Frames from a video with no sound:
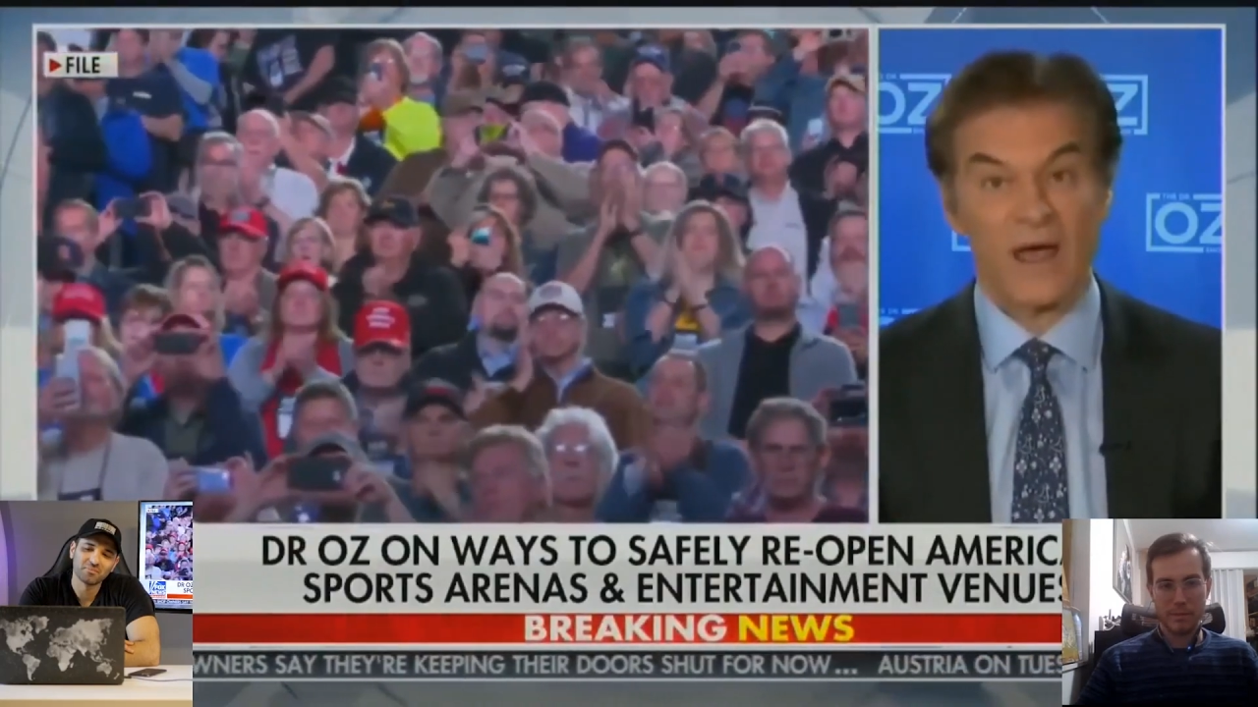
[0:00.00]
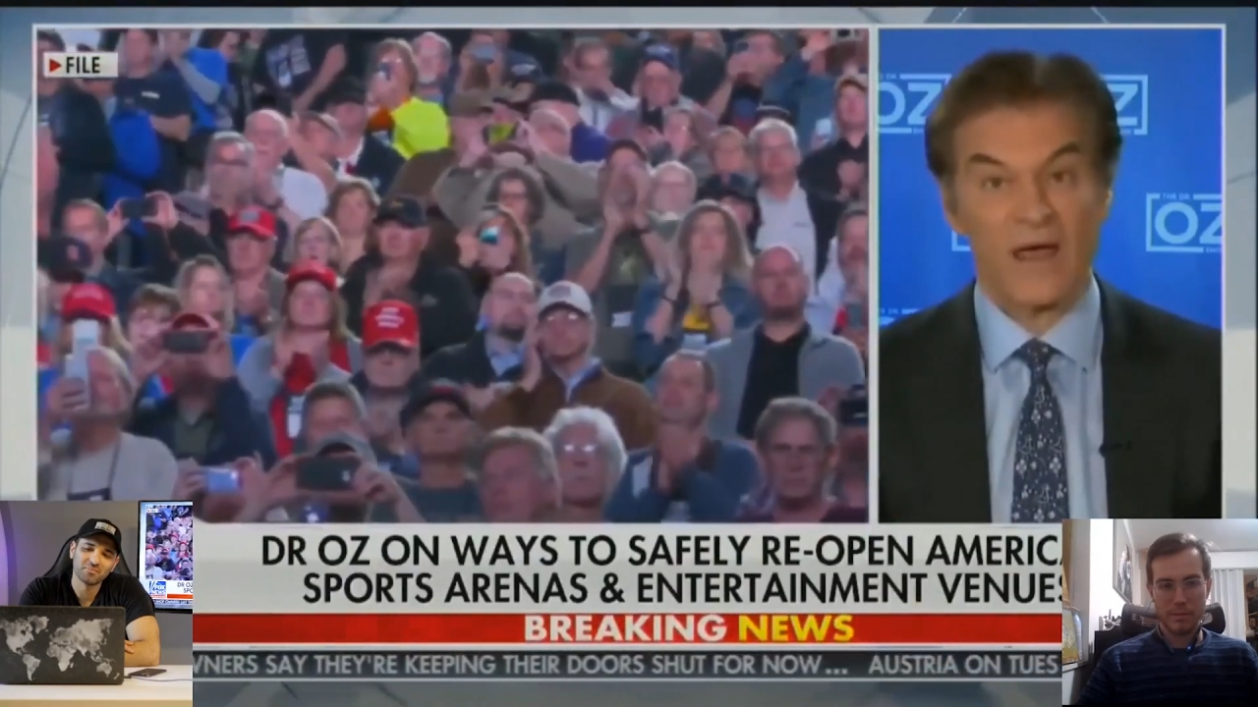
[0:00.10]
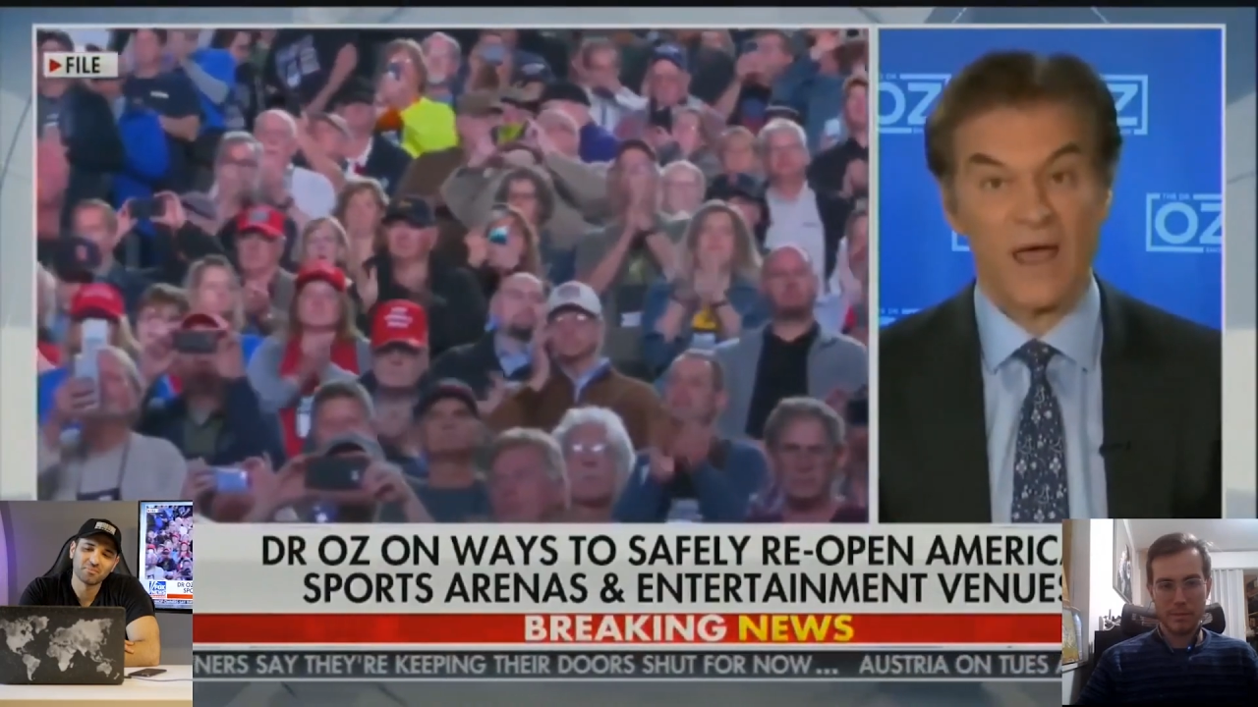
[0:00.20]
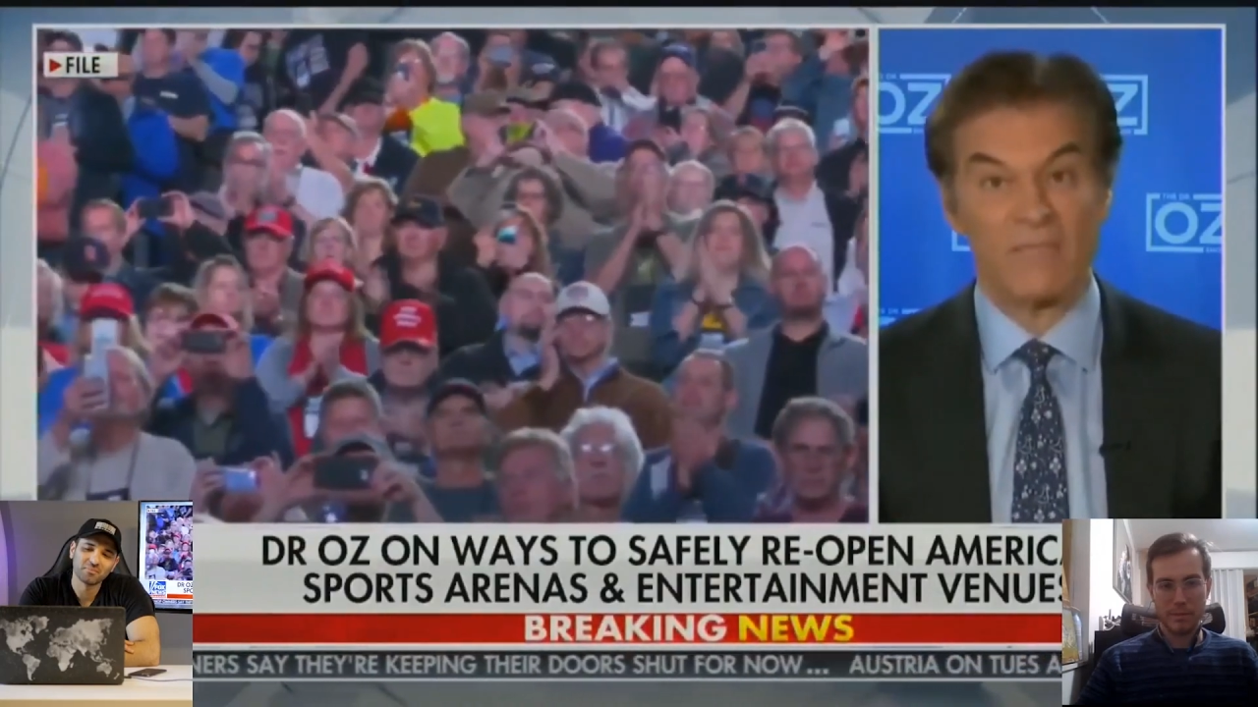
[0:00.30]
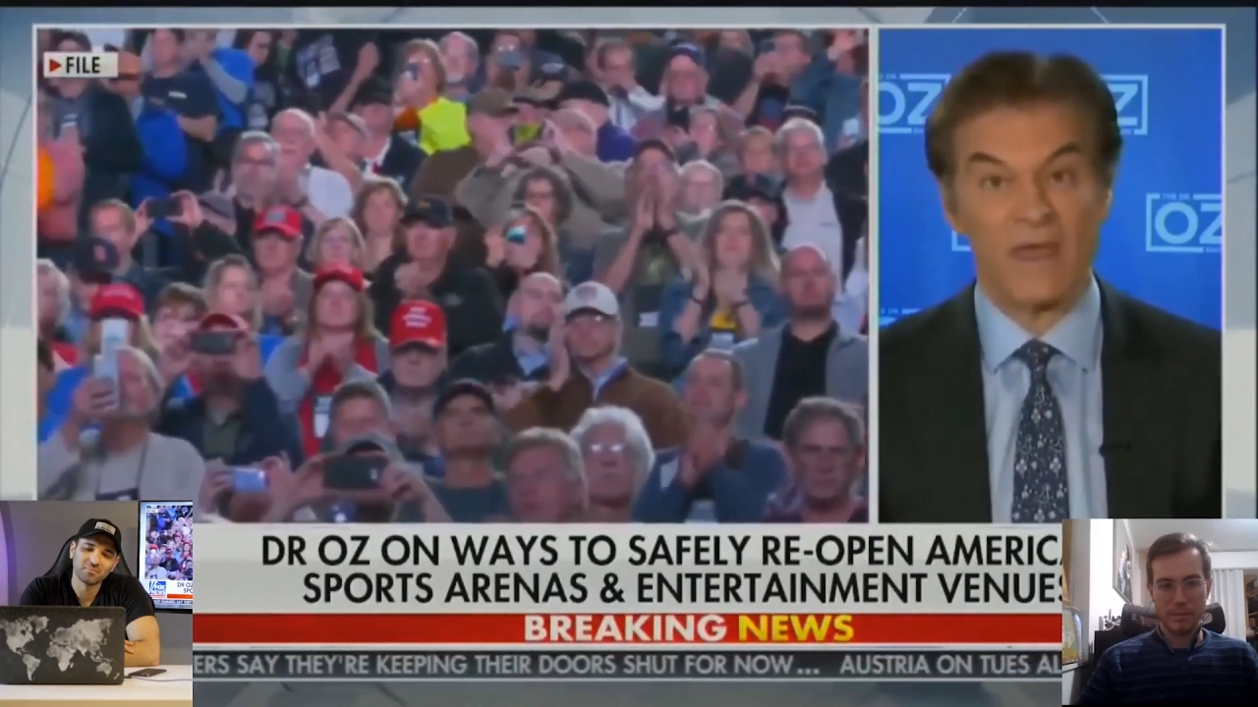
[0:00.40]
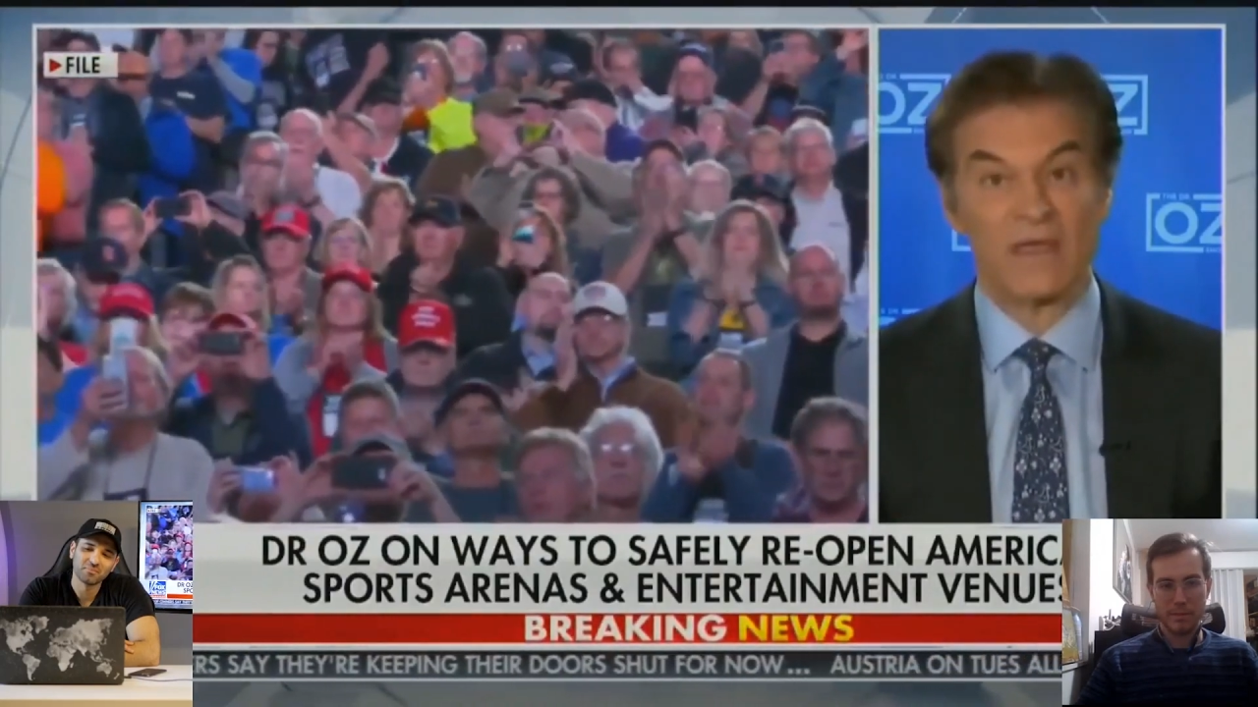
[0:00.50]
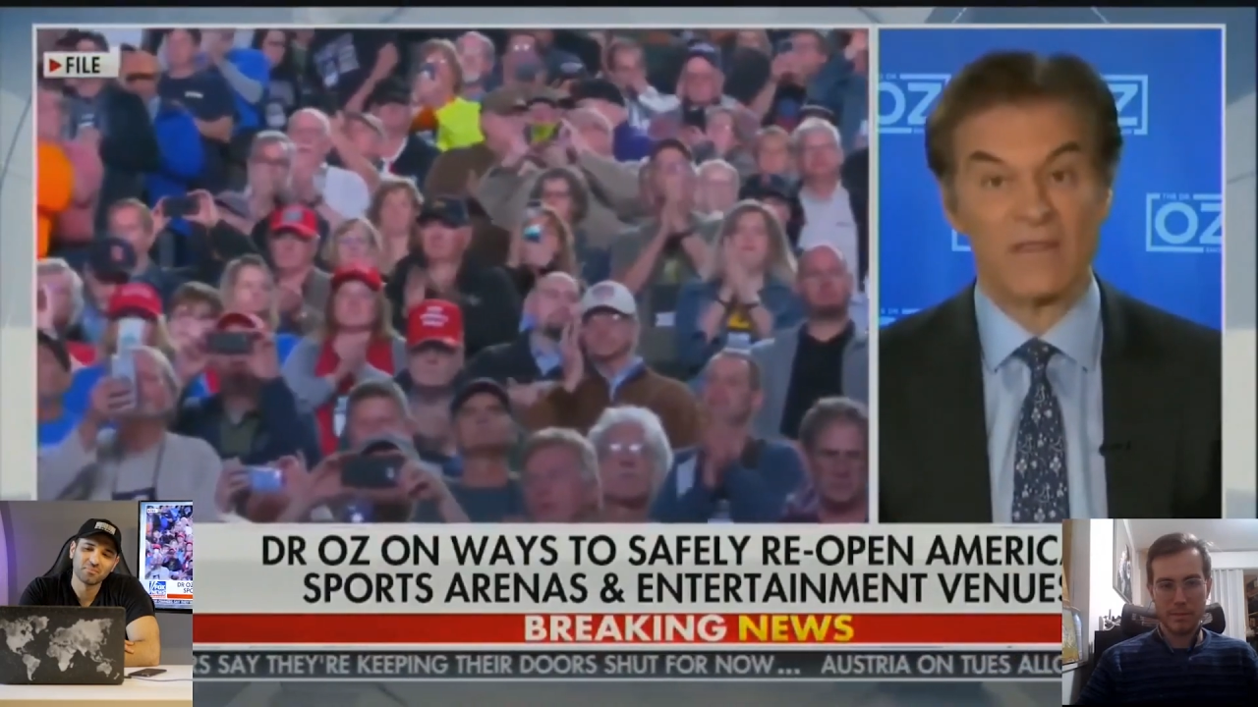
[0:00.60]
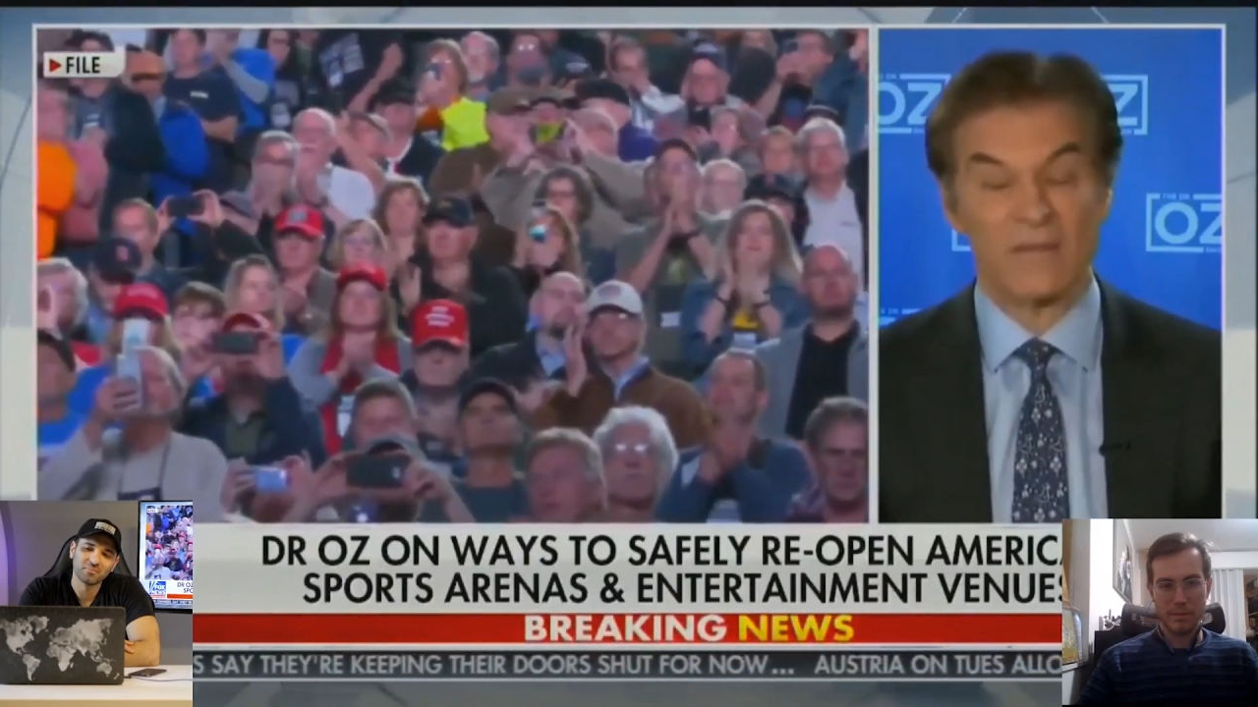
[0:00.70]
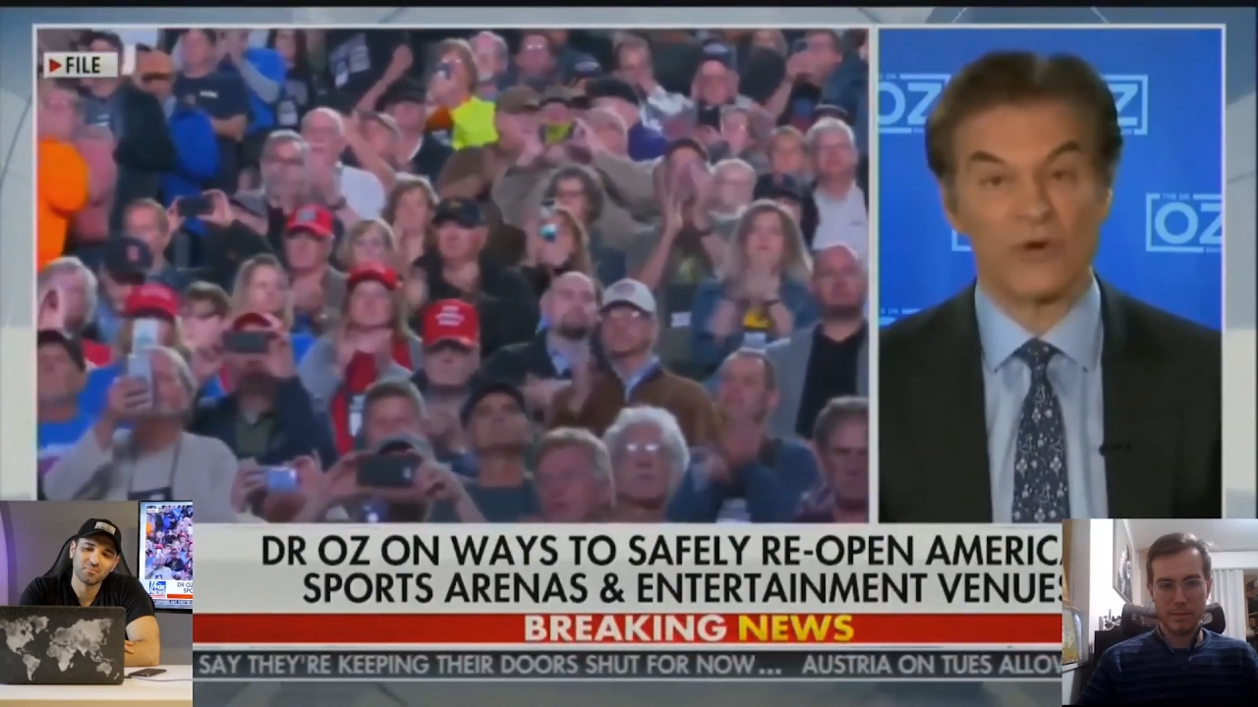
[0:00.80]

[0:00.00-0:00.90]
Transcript: and making the